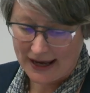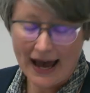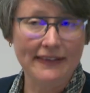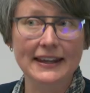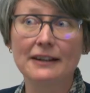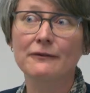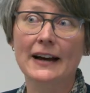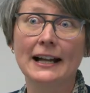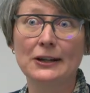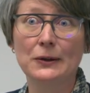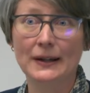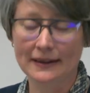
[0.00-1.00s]
and then
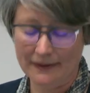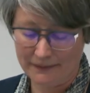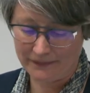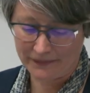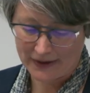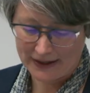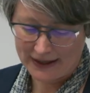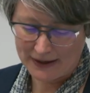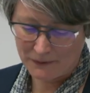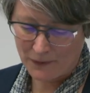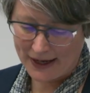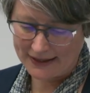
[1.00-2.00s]
valuing them
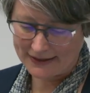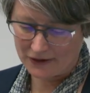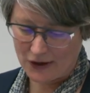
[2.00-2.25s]
in ways that